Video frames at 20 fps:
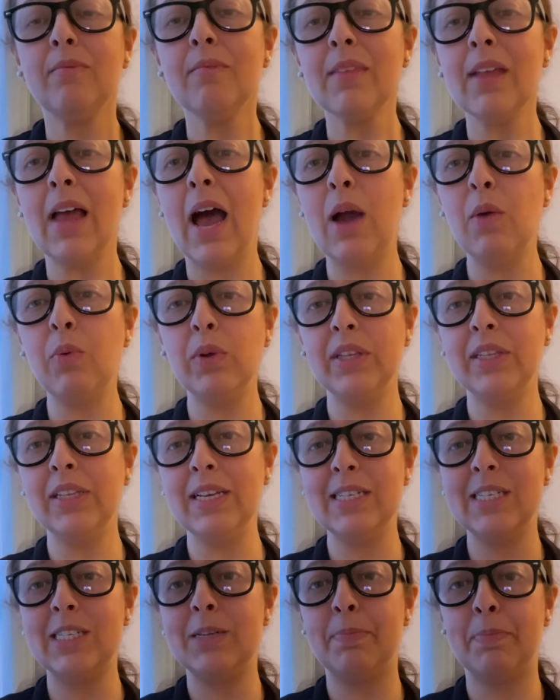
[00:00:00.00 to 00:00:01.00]
I will
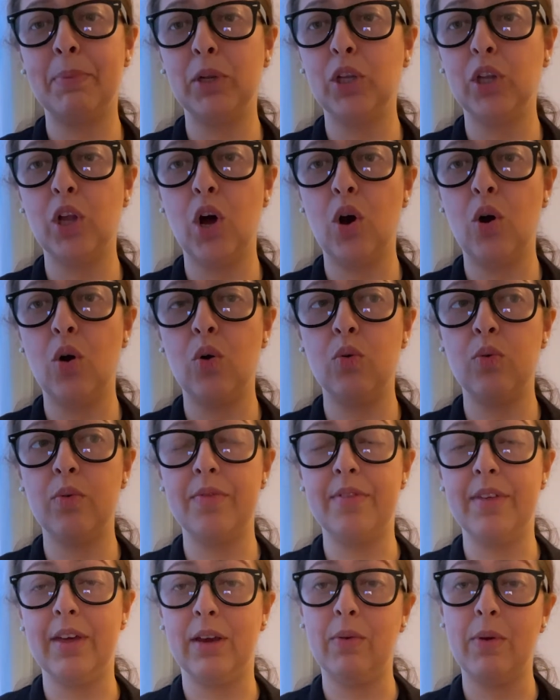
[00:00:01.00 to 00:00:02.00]
list below
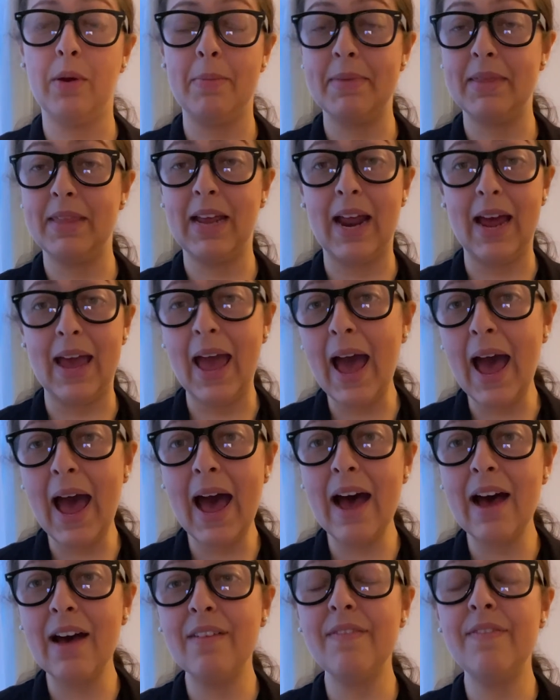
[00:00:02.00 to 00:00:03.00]
the equipment that I
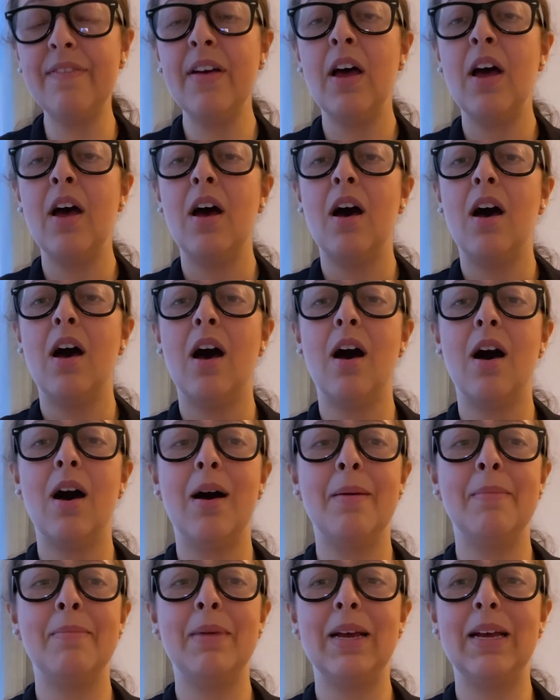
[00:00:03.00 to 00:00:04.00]
have,
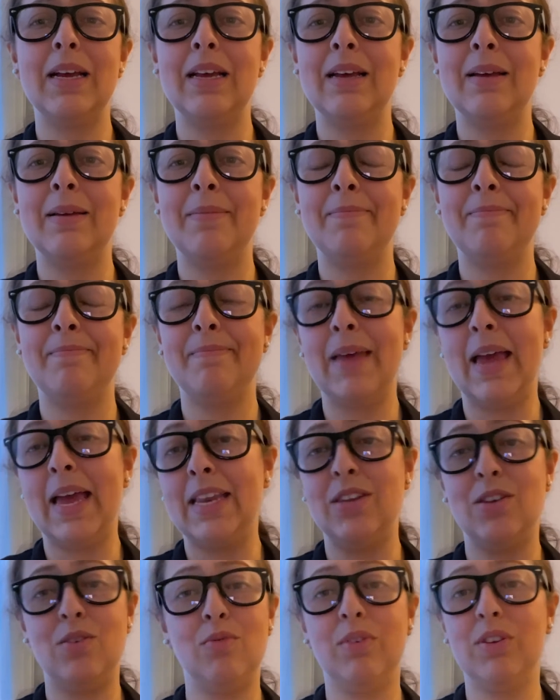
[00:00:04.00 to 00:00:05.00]

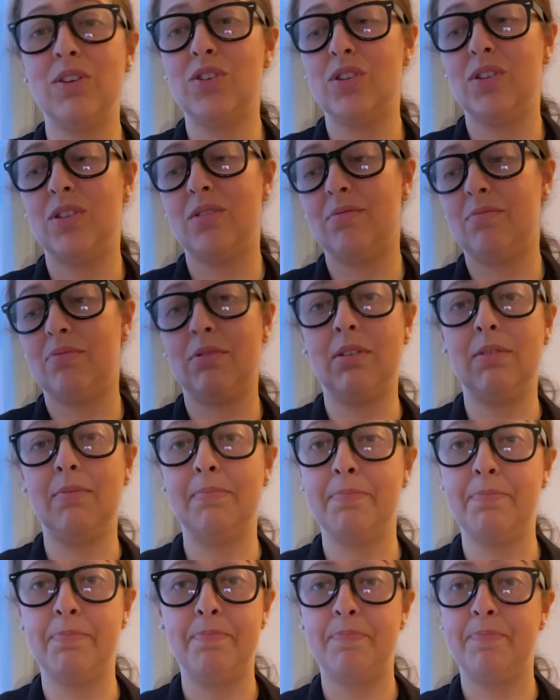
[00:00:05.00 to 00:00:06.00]
and you can just
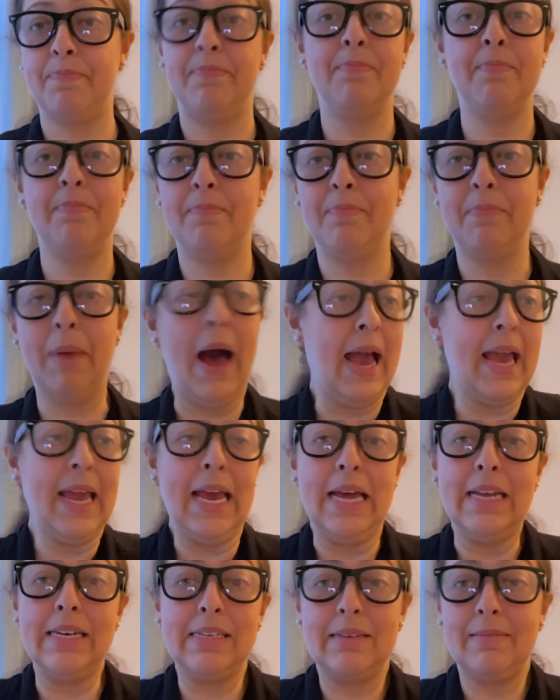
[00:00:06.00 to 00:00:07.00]
buy
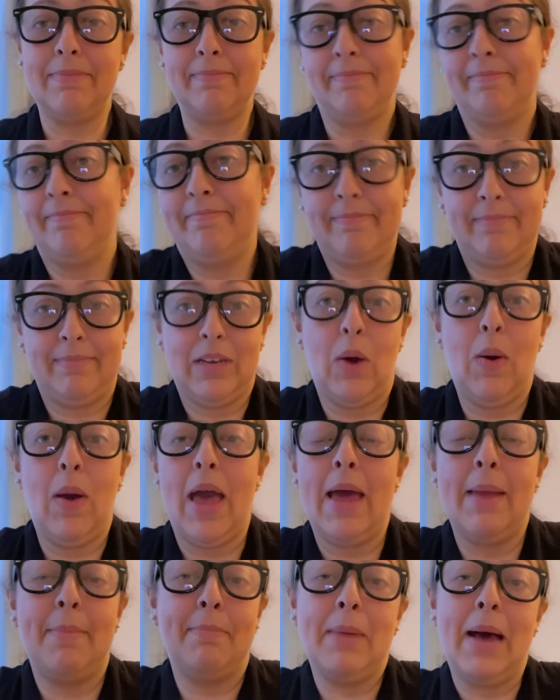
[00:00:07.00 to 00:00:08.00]
it. Go
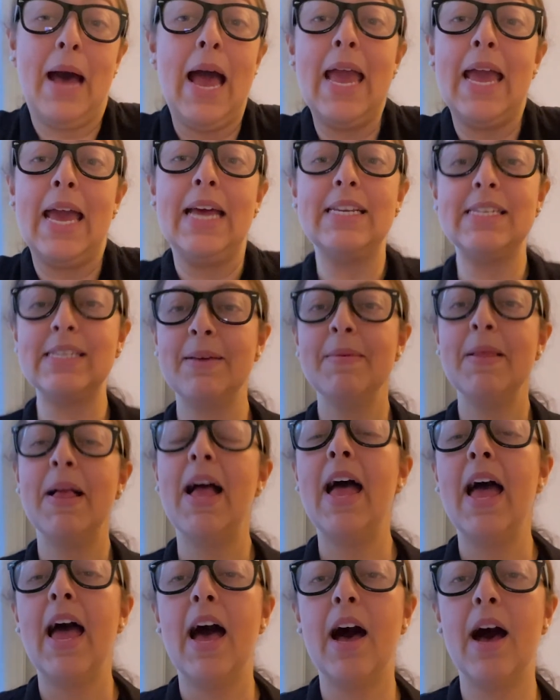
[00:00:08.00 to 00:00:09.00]
ahead and buy it
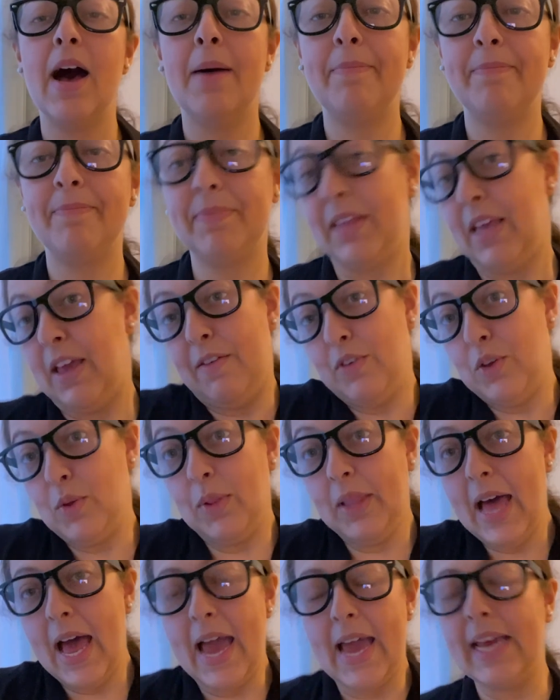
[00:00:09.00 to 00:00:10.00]
if you
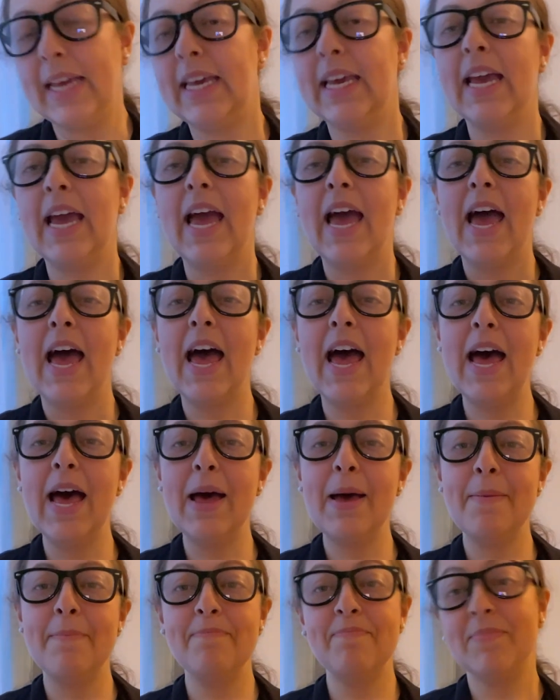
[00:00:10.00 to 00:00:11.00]
like.
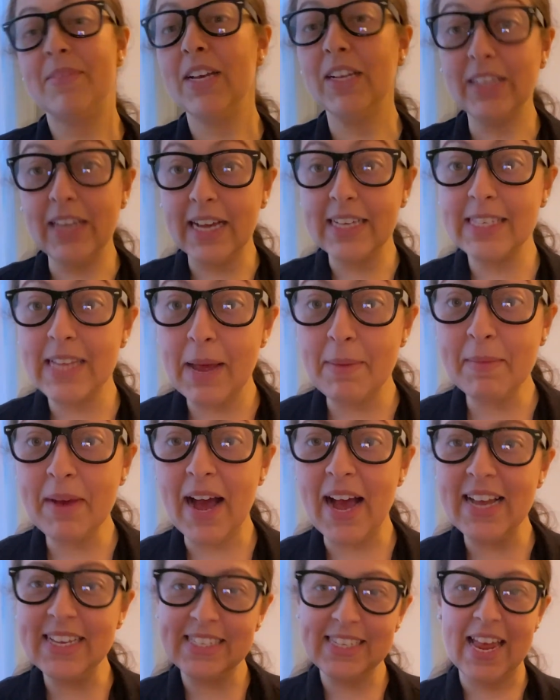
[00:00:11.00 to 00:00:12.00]
Till next time,
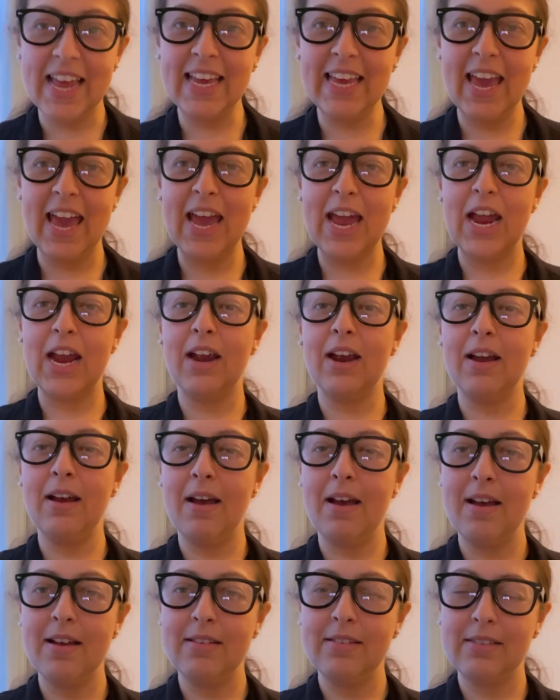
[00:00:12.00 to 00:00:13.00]
guys, take care.
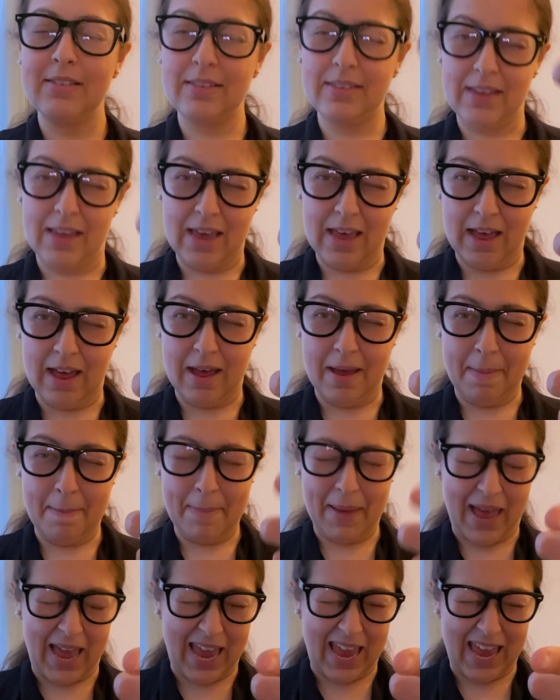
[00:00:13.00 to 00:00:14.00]
See ya.
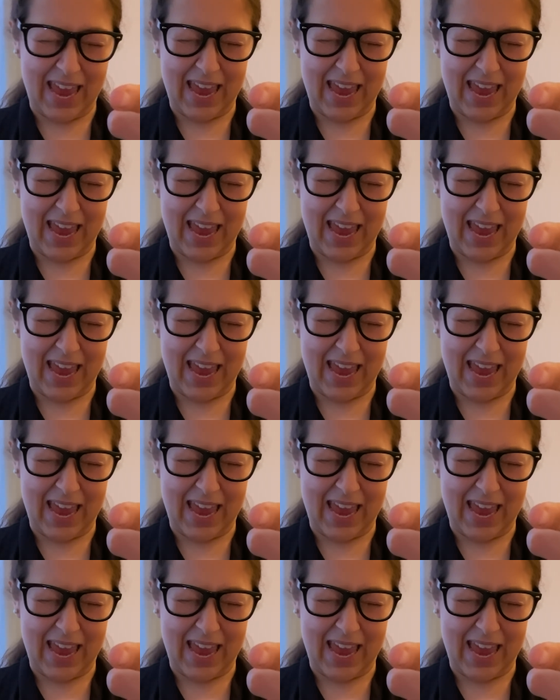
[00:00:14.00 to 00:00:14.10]
Bye.